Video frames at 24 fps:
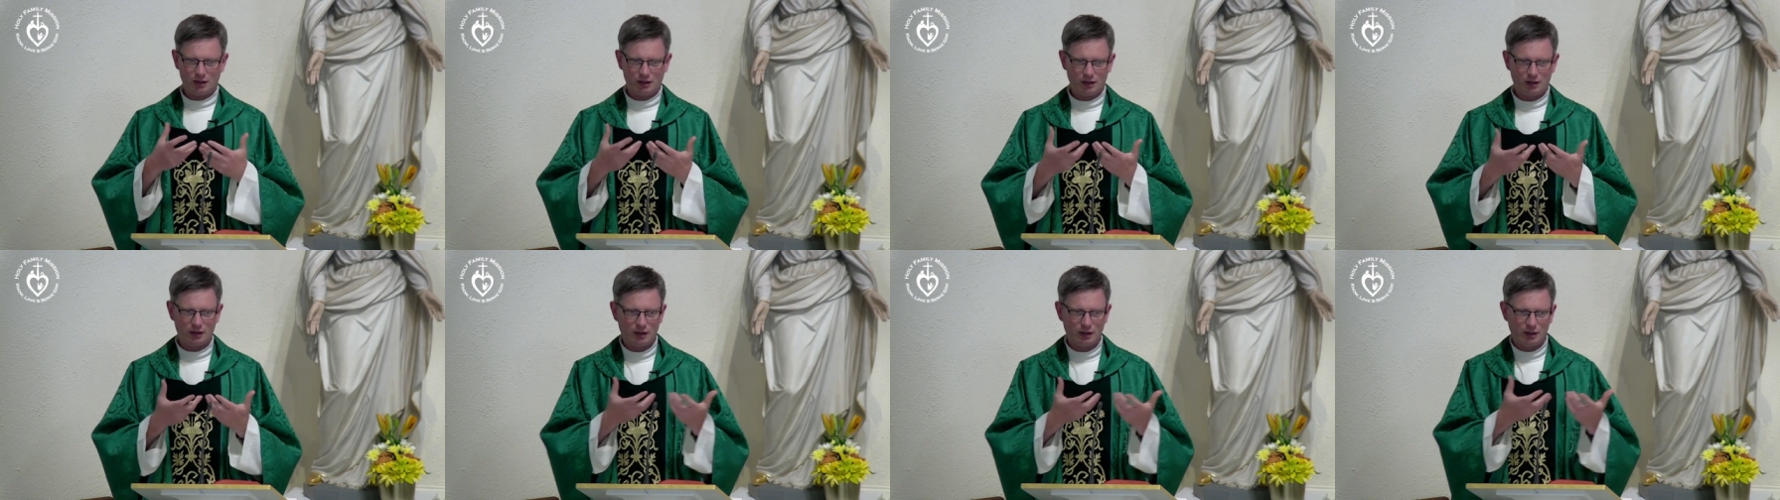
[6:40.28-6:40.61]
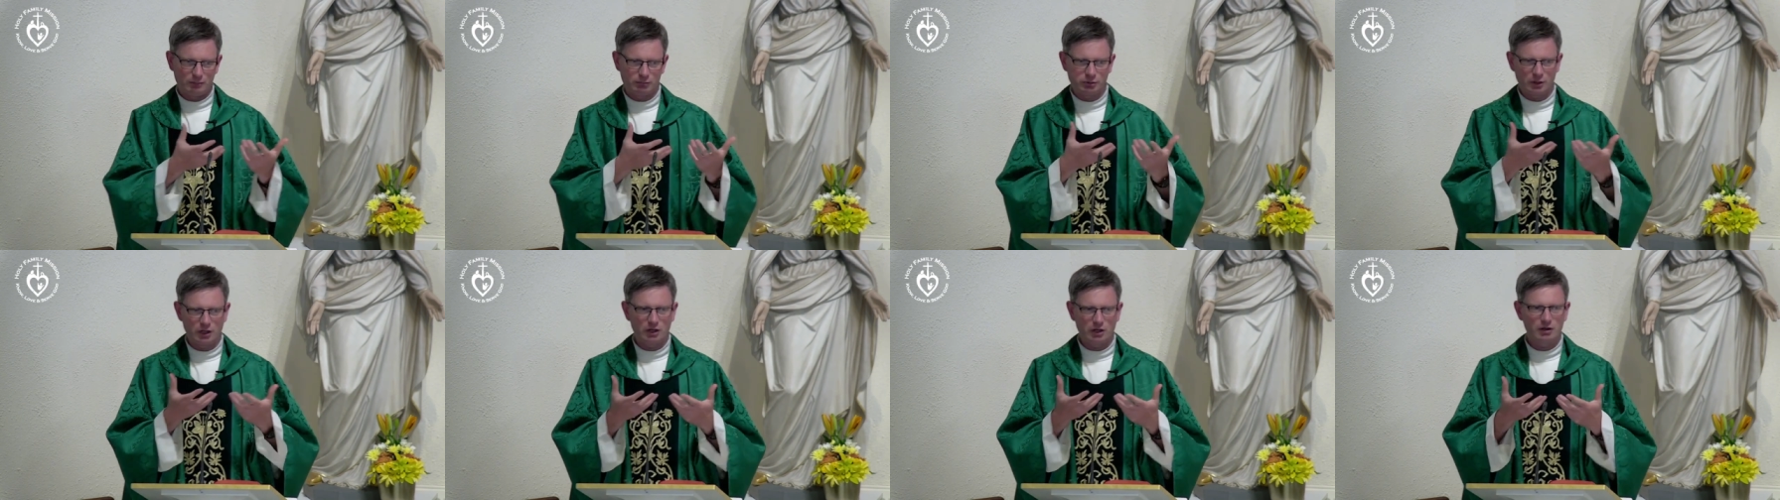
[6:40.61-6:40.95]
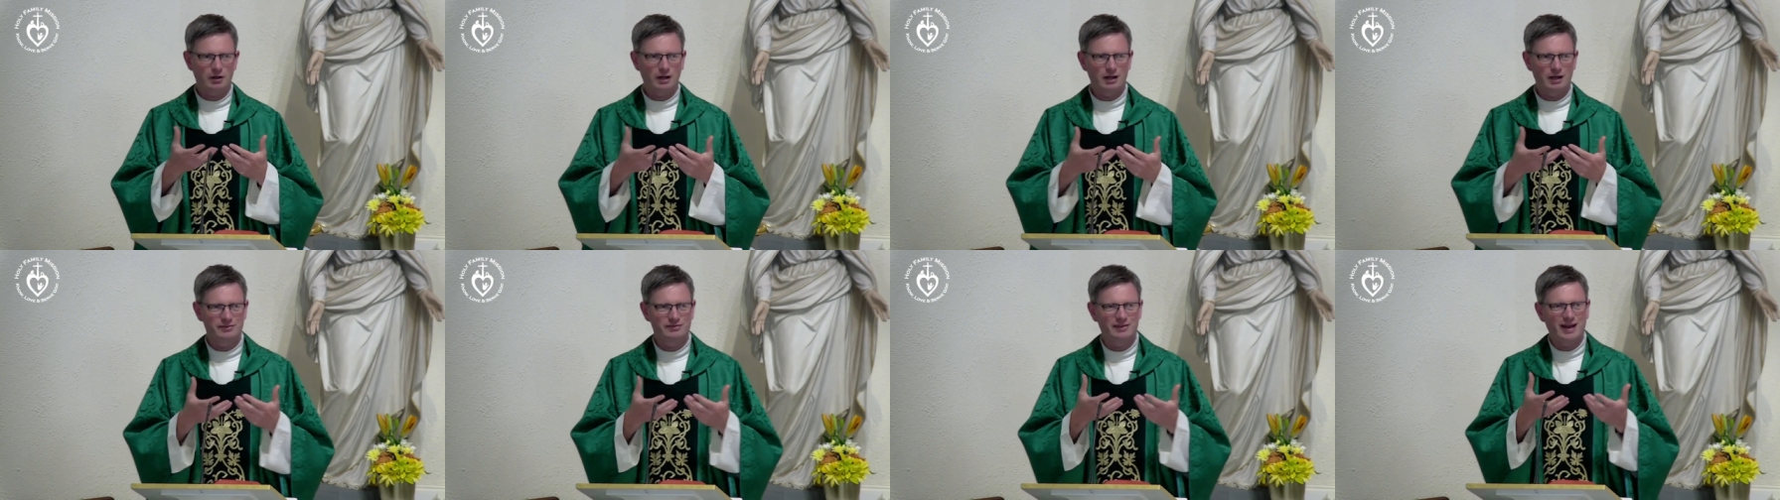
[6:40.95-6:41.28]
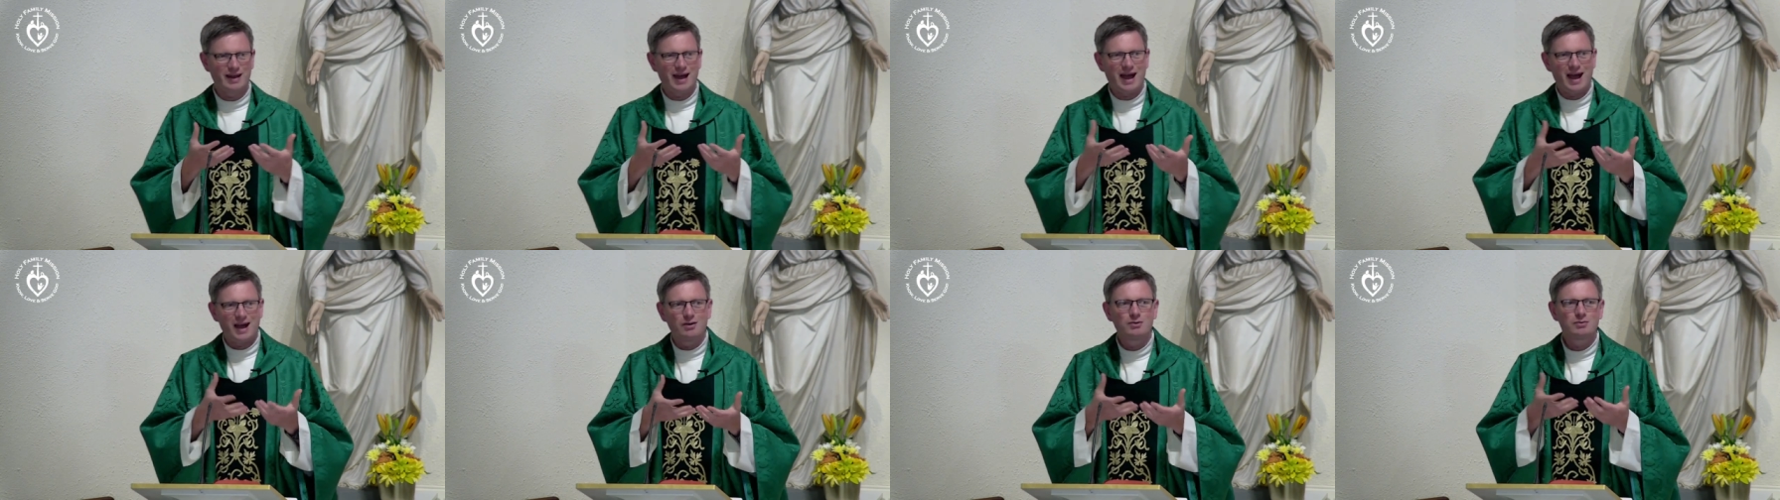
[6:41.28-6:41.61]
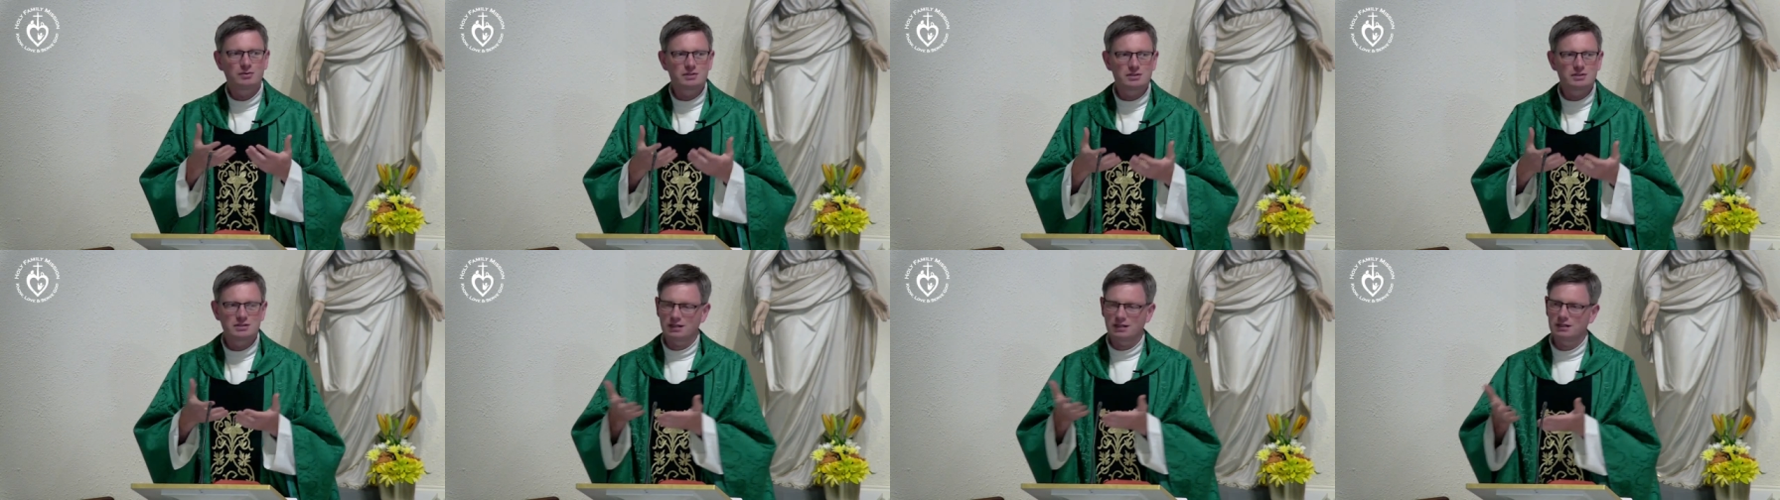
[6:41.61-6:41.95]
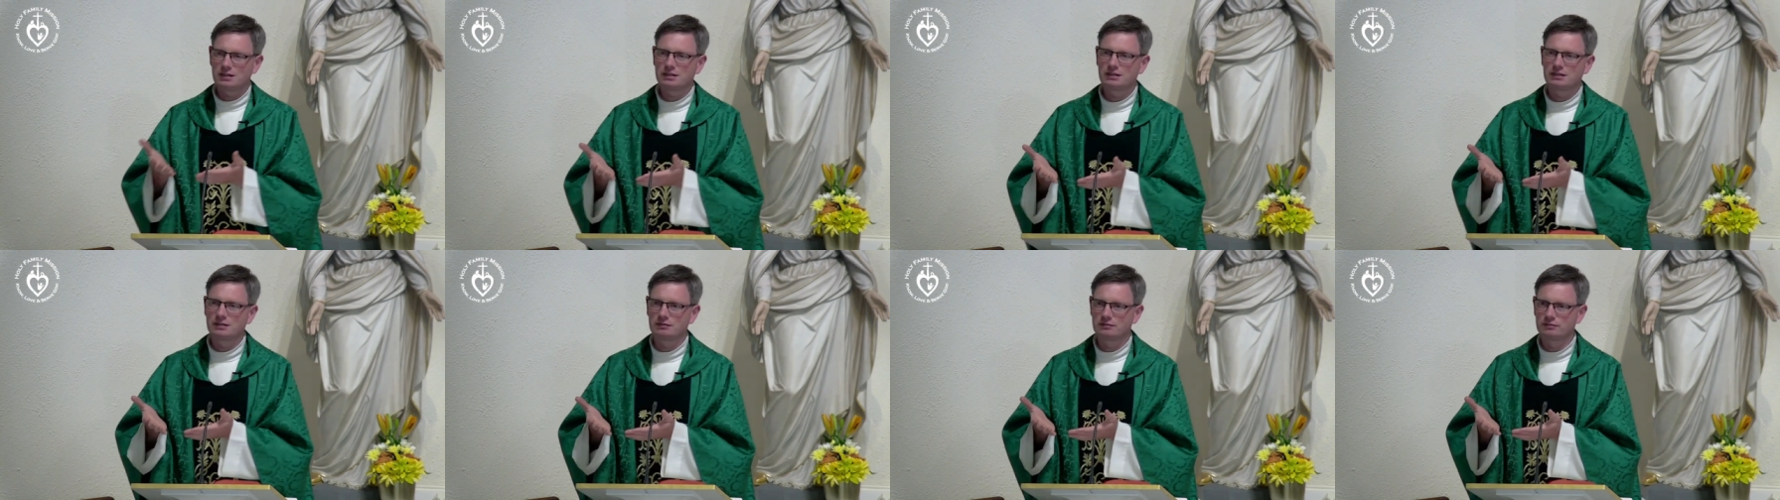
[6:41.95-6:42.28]
a prayer life
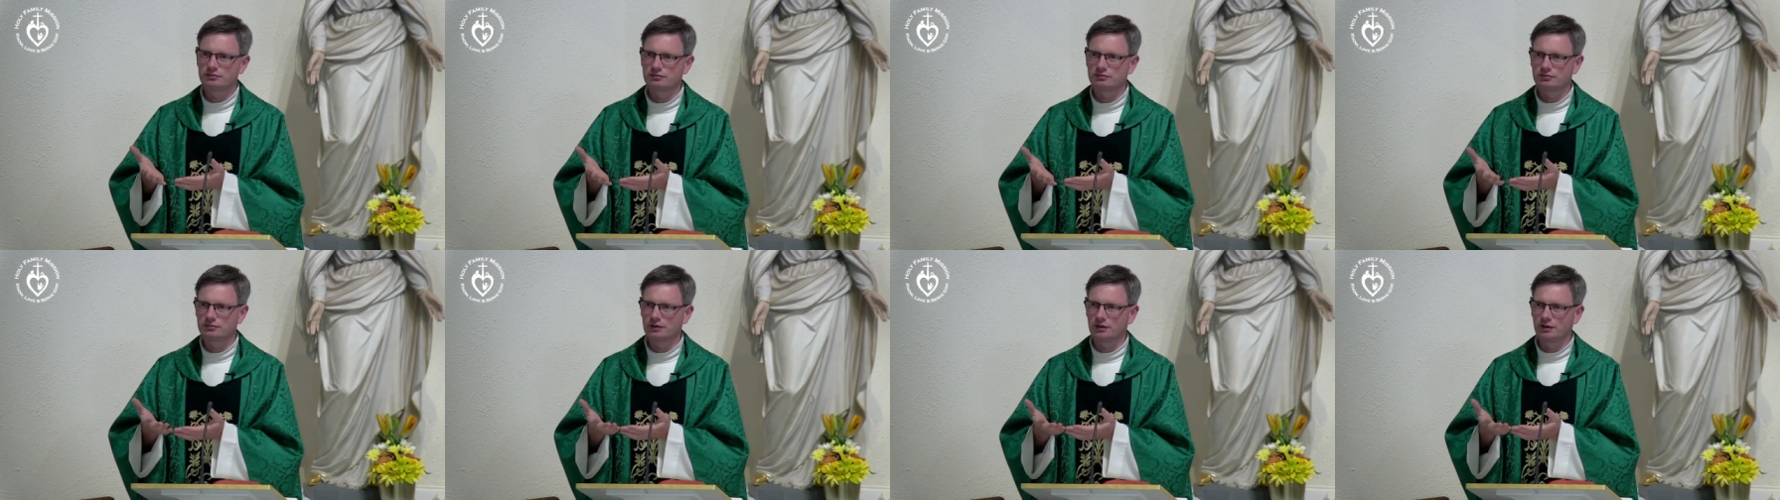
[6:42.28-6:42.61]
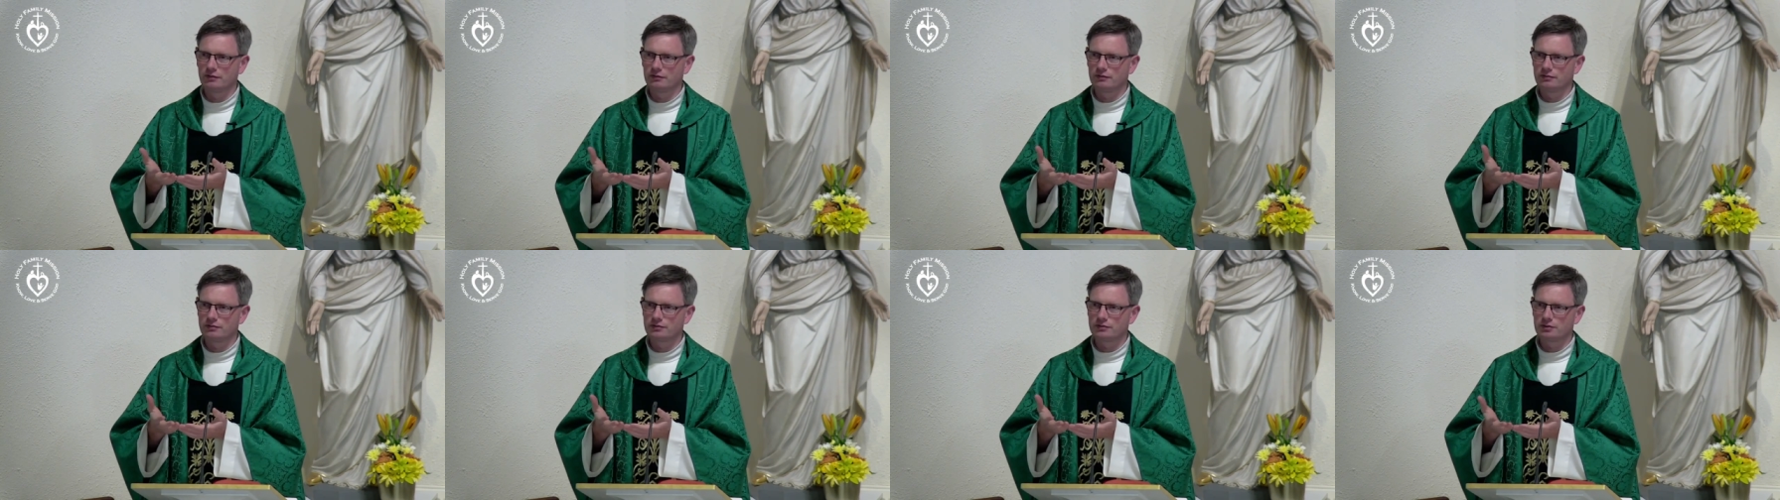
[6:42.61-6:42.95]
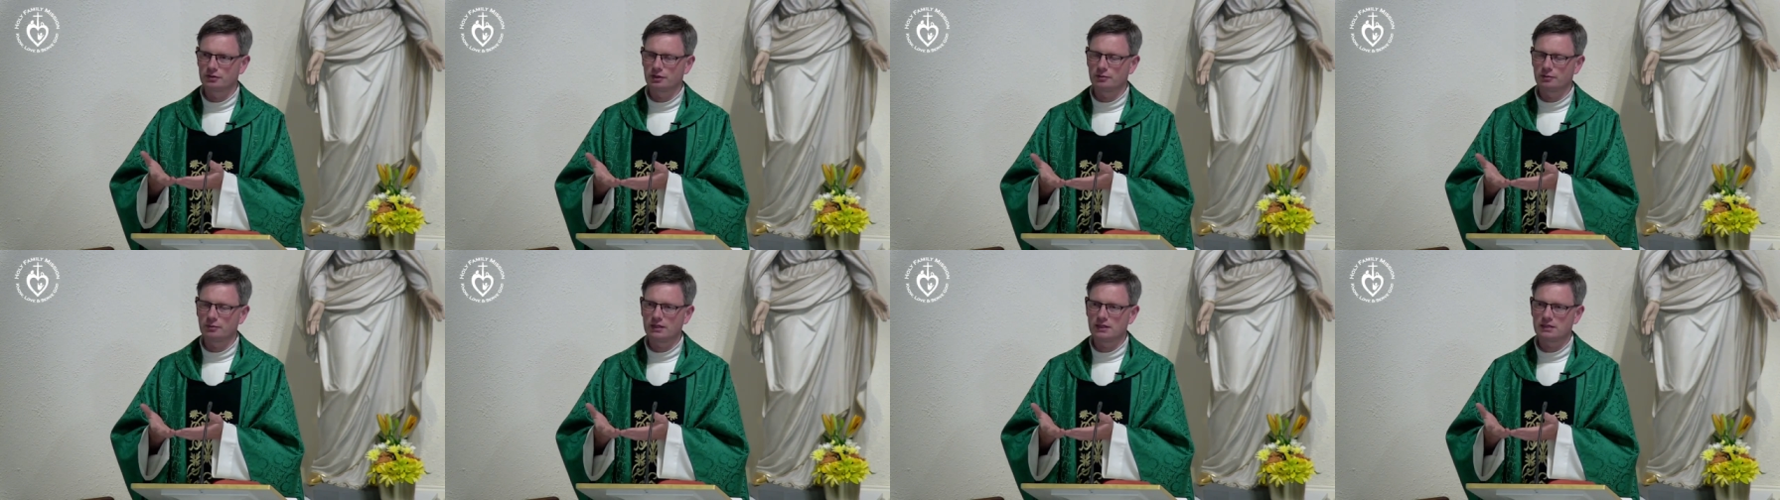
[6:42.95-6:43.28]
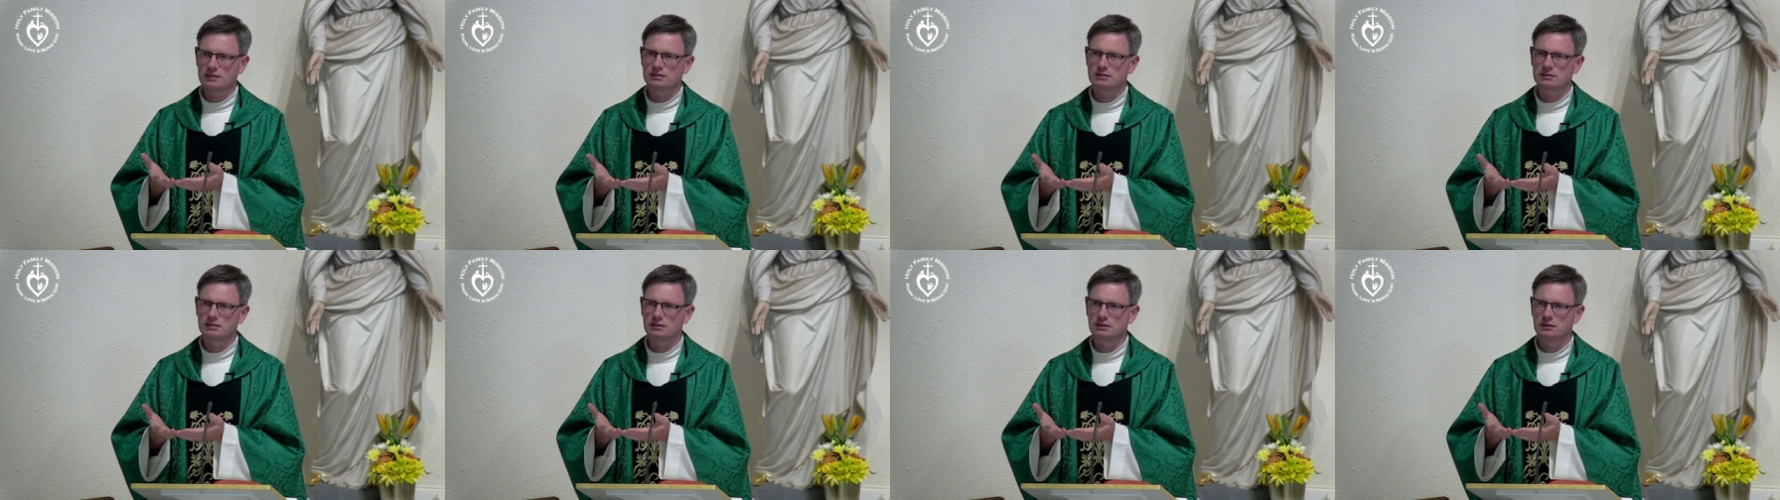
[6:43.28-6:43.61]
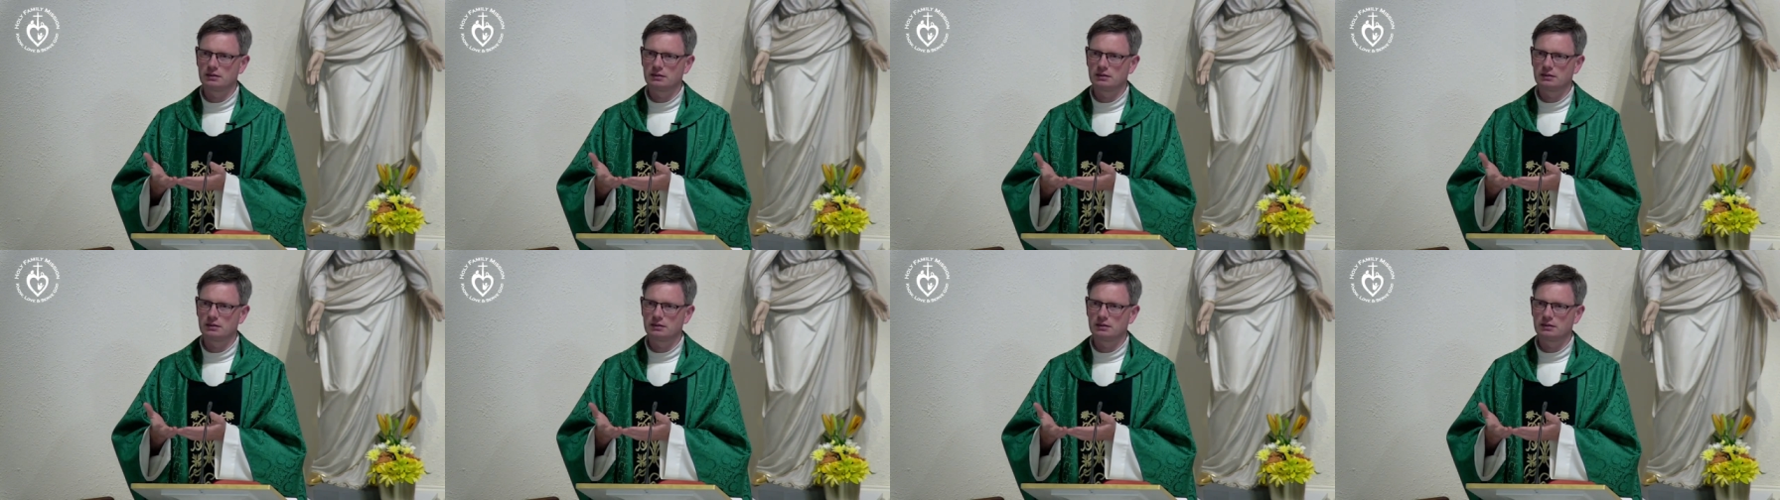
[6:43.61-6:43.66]
outside of, of Sunday Mass,